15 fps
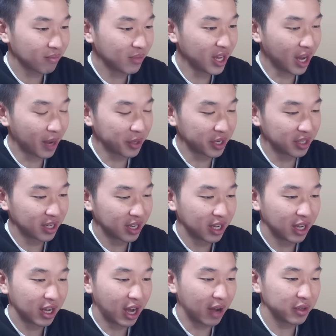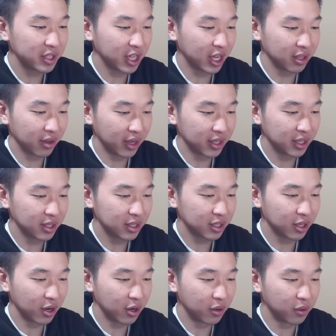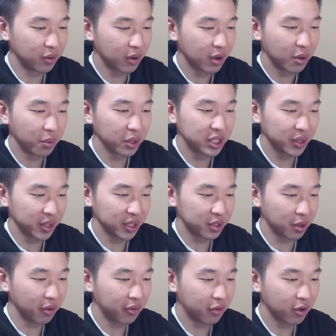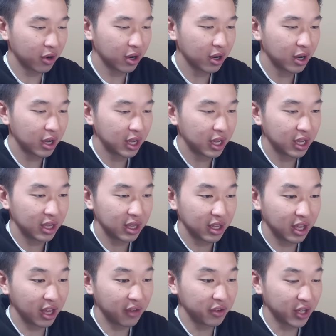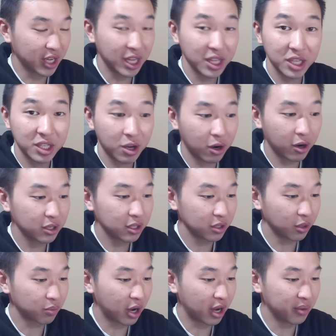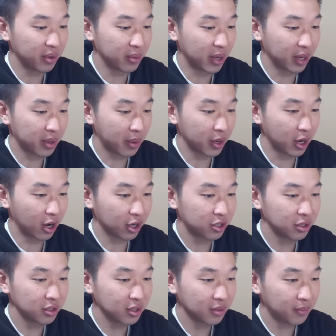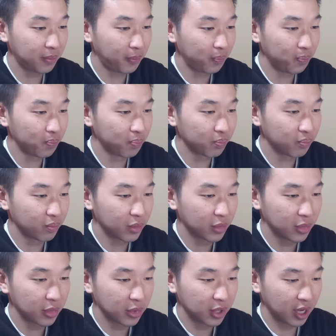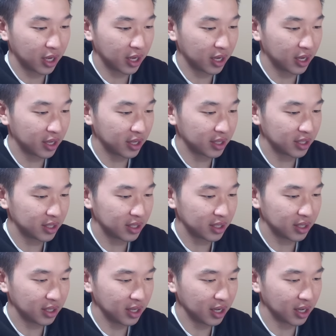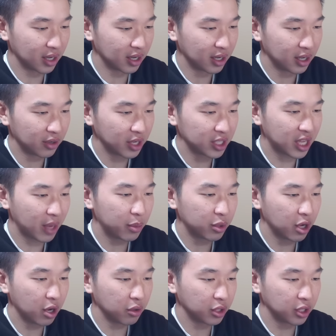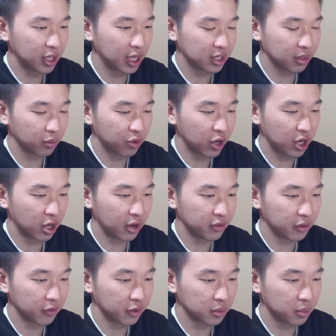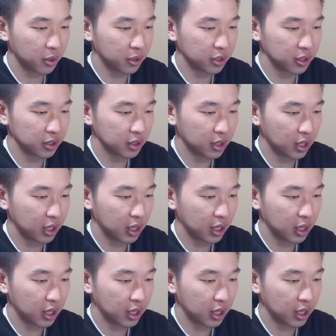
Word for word: yeah, I mean, obviously unlicensed, so we'll see what these go for. If you like any of these cards, they'll probably be my upcoming auctions. And yeah, links down below. You can get some credit off your first purchase.